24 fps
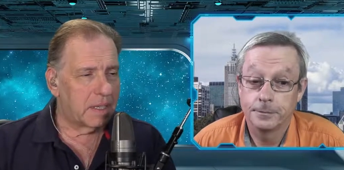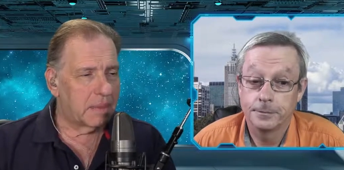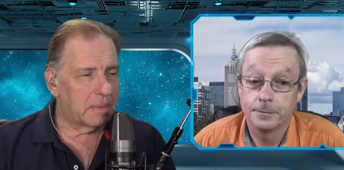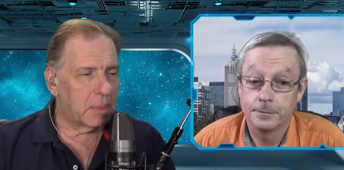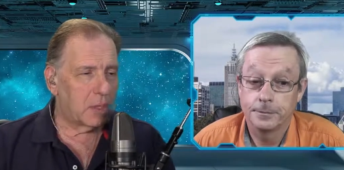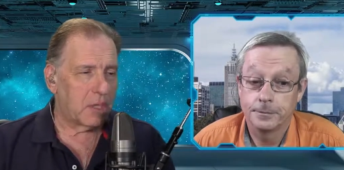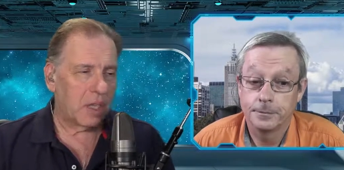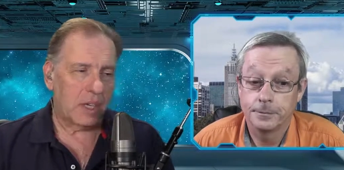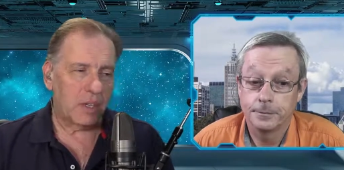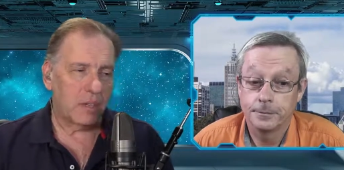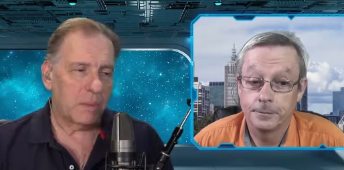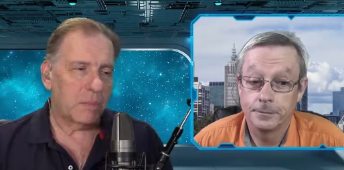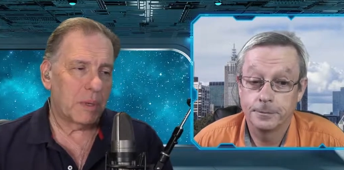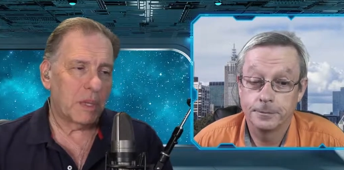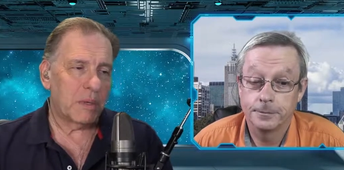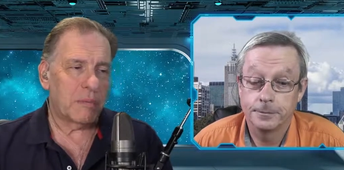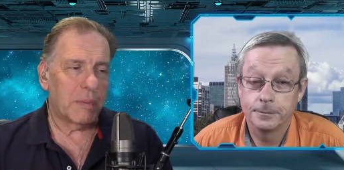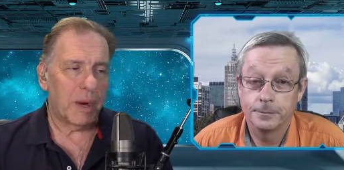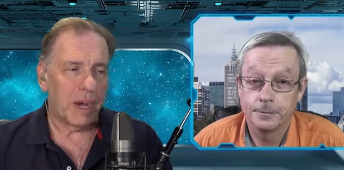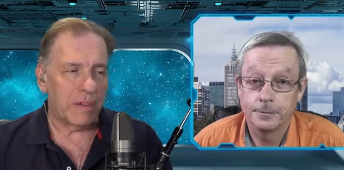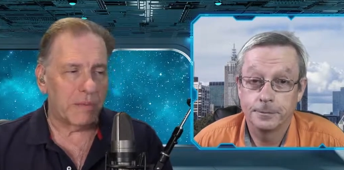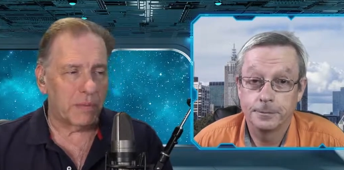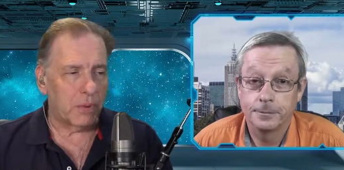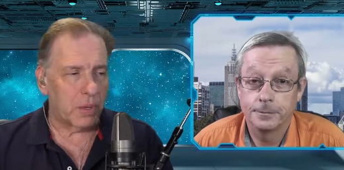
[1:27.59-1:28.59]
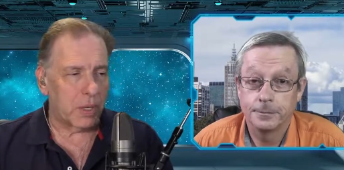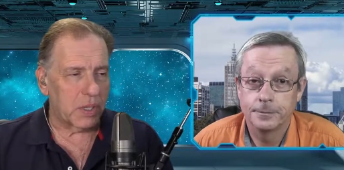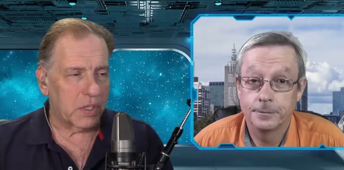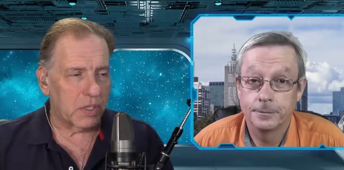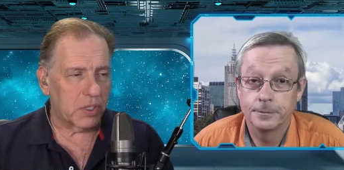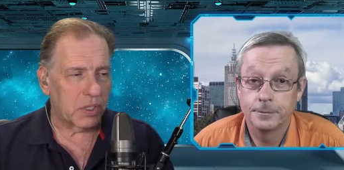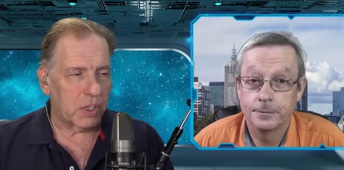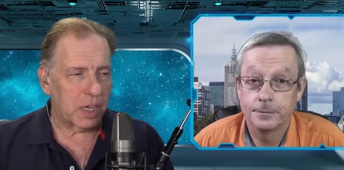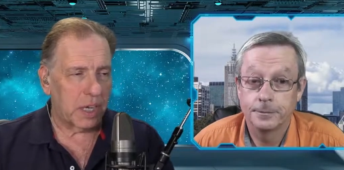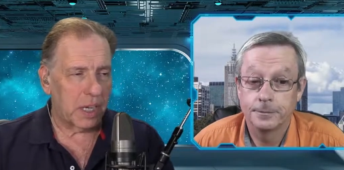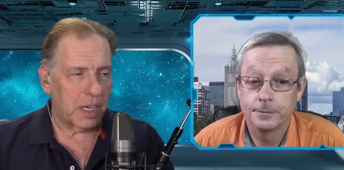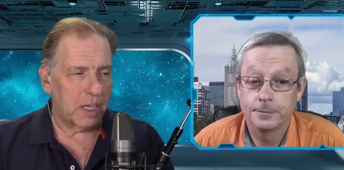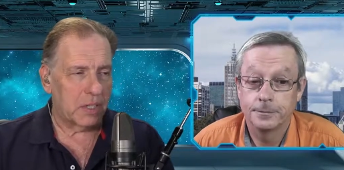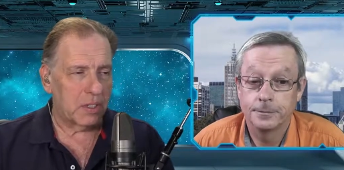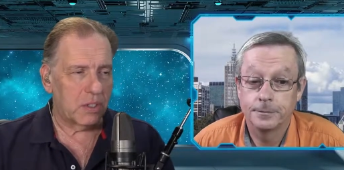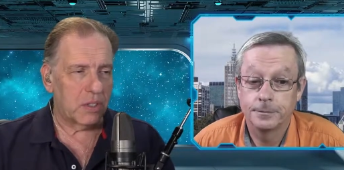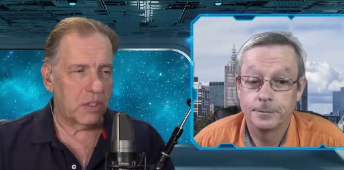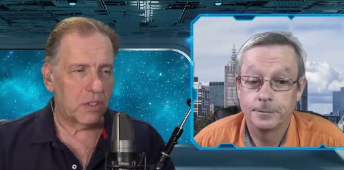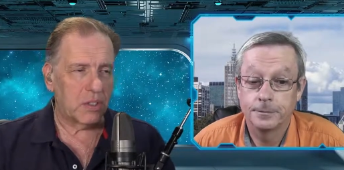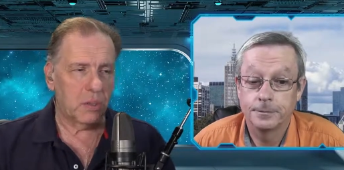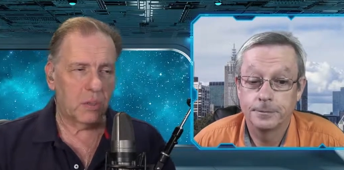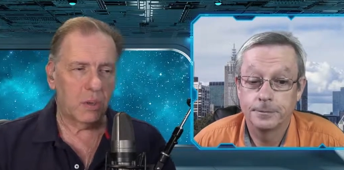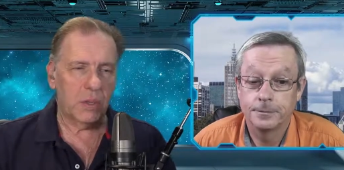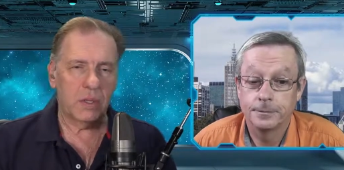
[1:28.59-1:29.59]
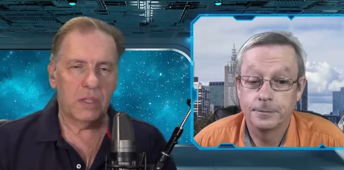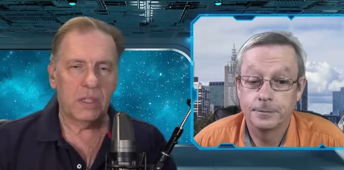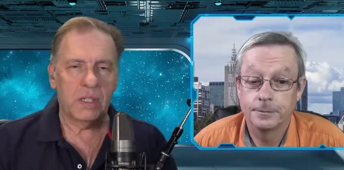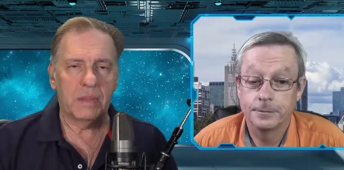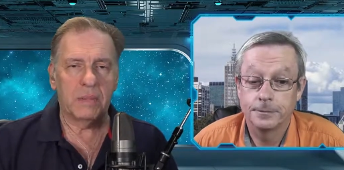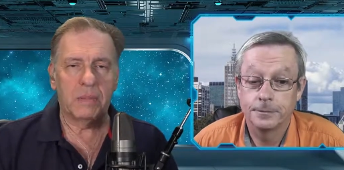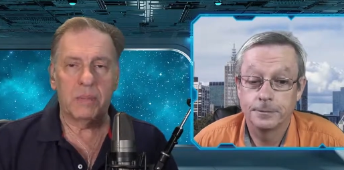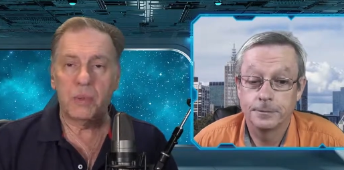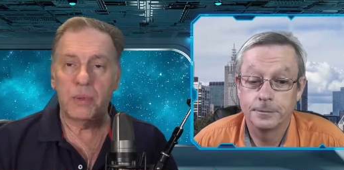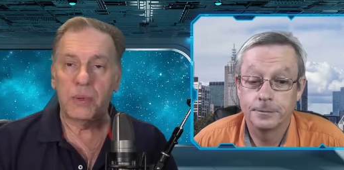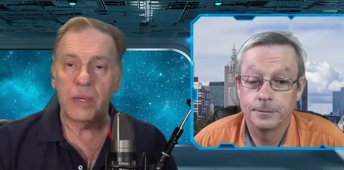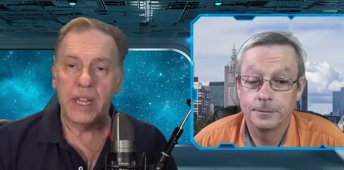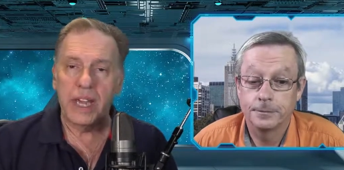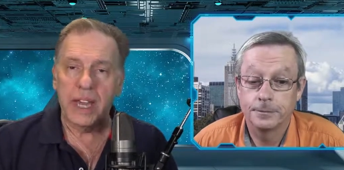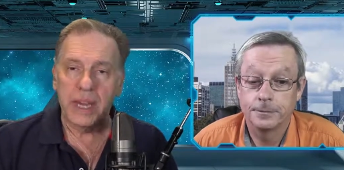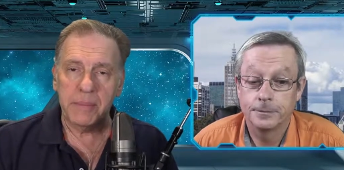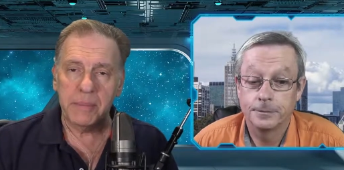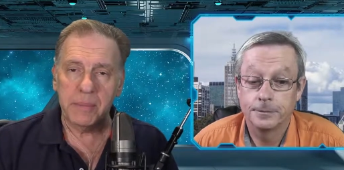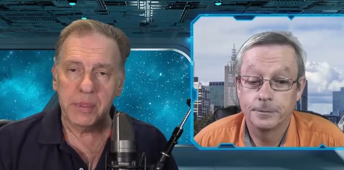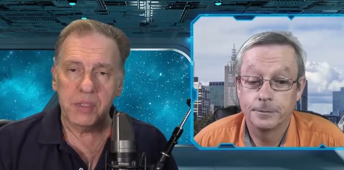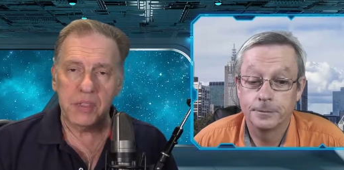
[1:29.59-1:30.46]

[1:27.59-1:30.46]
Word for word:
Speaker 1: But that could be my voice changed or the preamps